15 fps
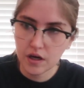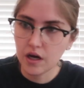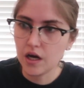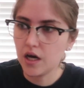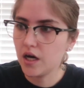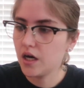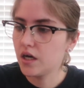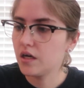
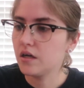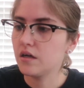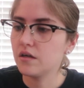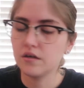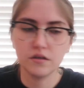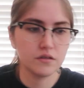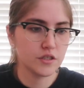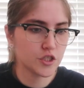
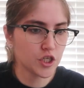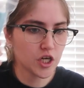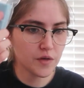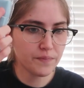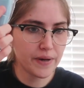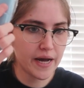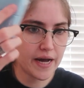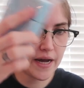Uh, the
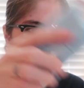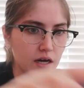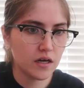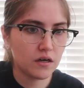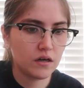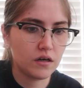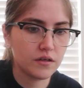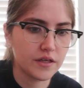chunk
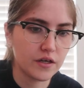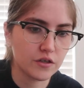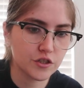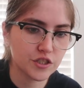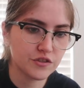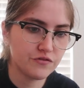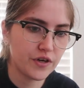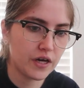bag, oh, they all
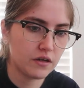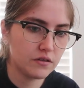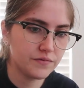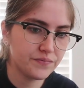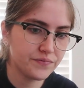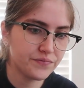just fell.